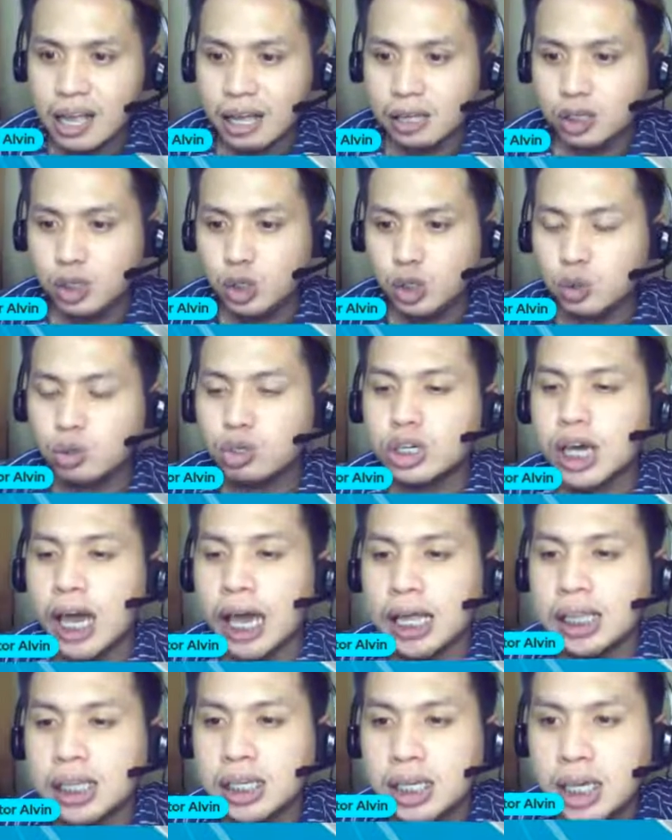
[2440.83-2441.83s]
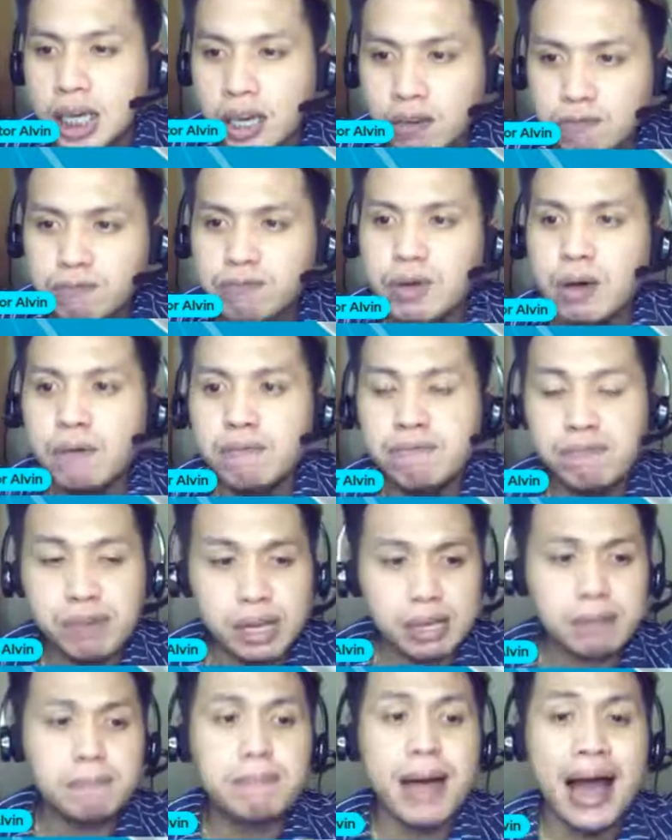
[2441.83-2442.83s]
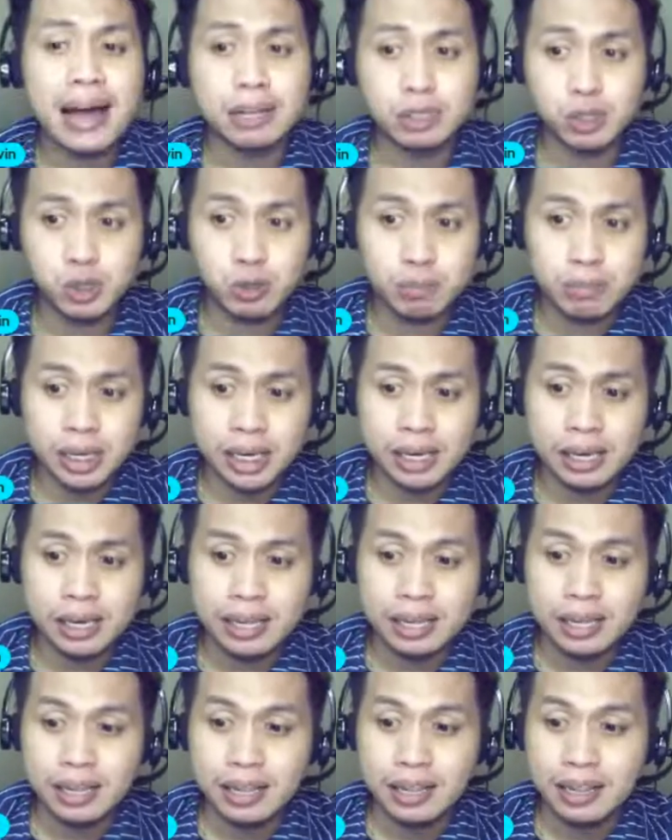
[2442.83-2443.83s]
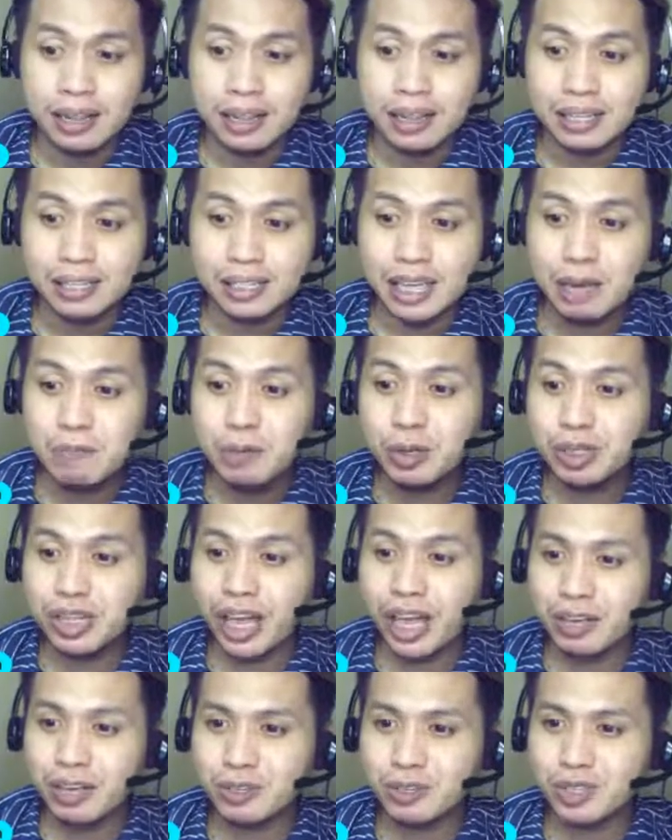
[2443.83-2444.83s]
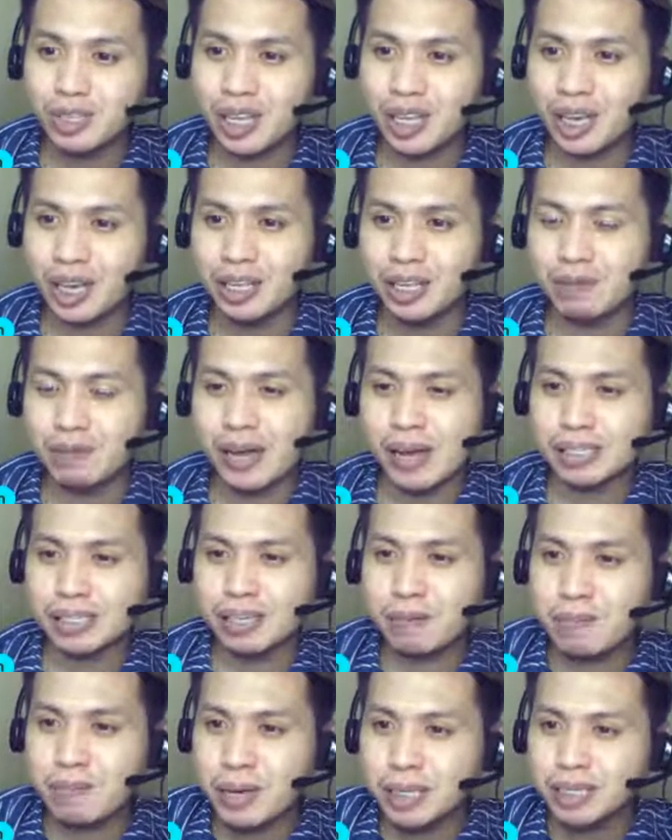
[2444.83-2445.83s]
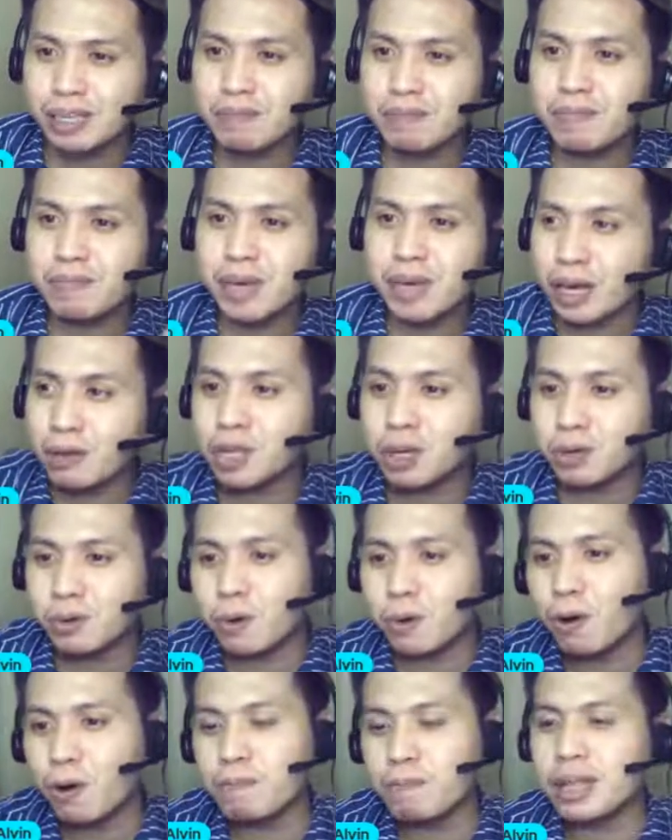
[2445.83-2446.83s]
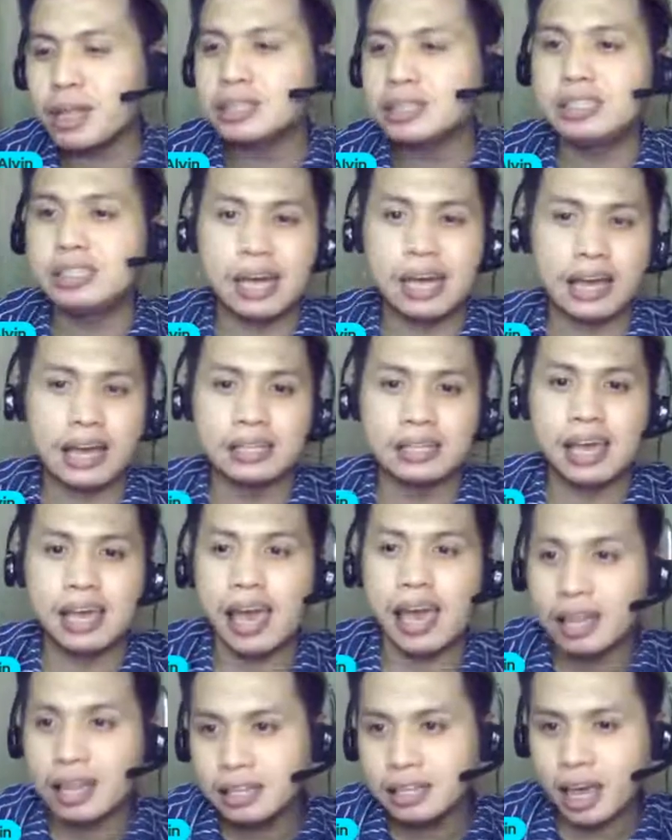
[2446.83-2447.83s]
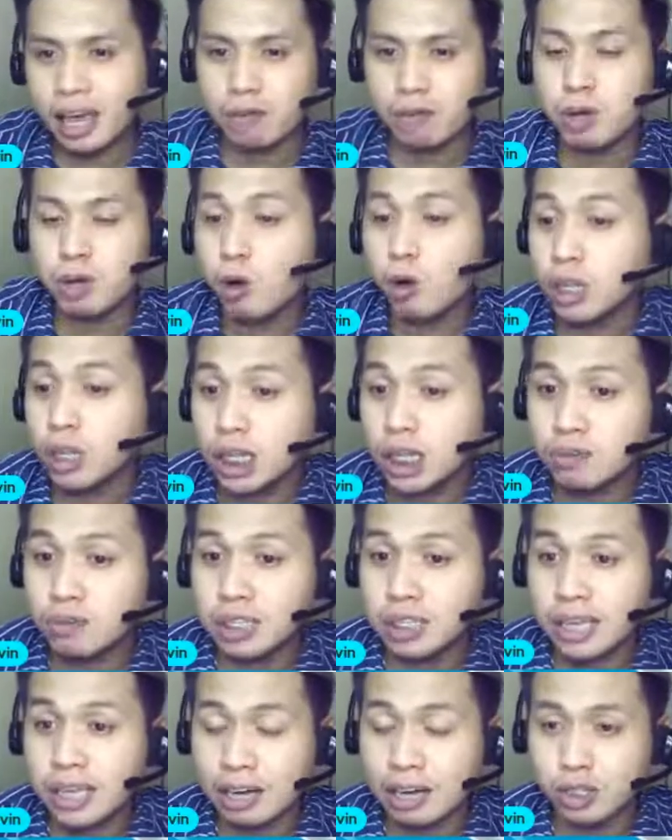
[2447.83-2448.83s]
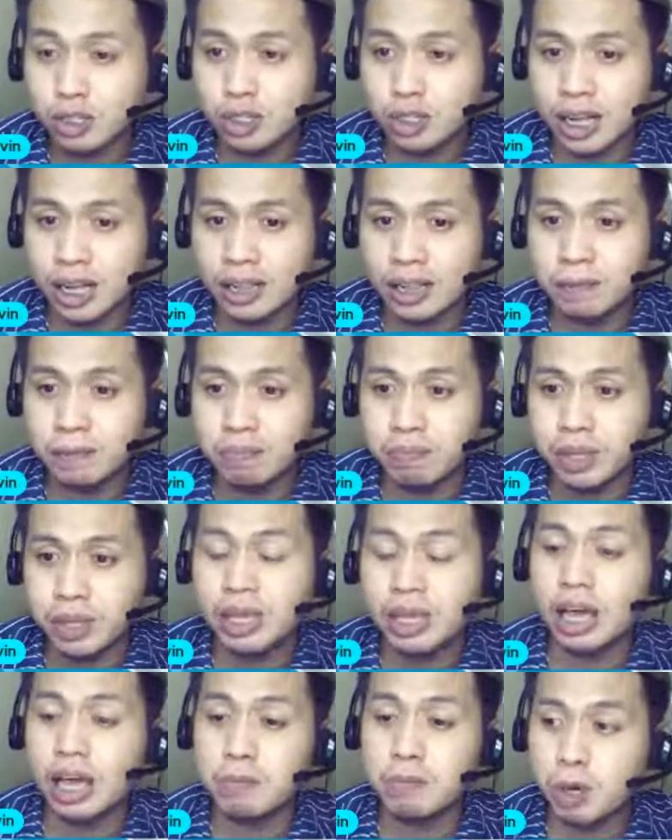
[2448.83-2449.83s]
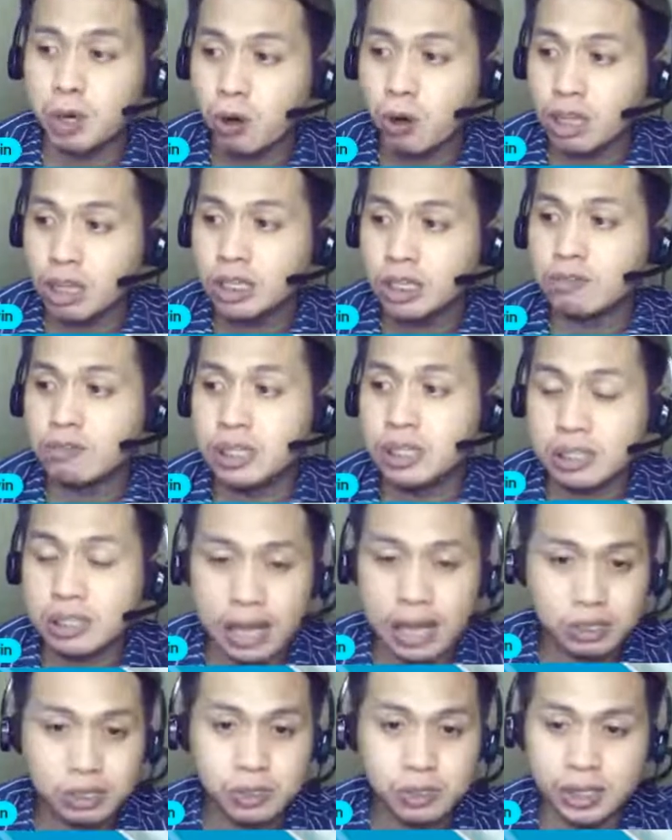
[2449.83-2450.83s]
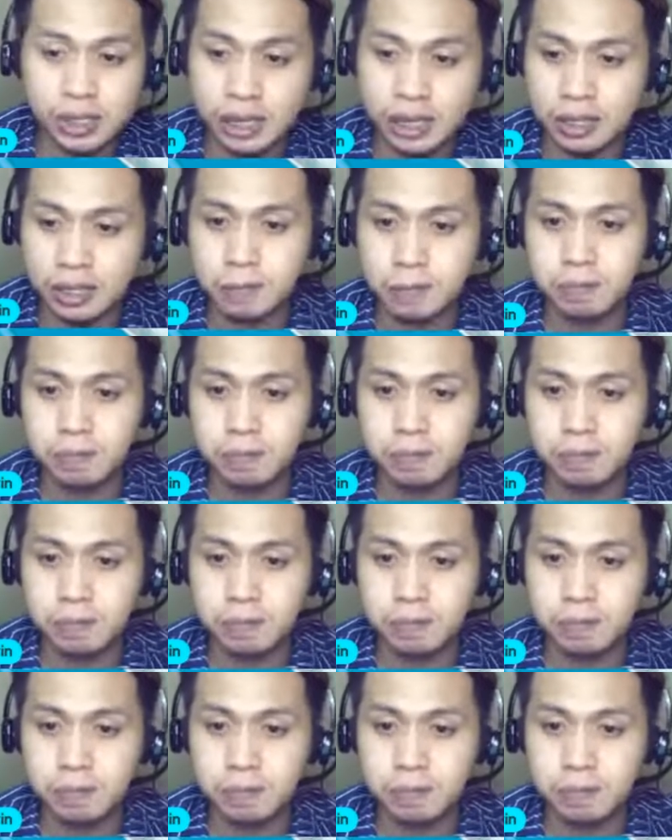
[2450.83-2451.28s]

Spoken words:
you can give feedback to me simultaneously. Di ba? Sabay-sabay kayong nagko-comment dyan. And can we call it transactional? Can we call it transactional?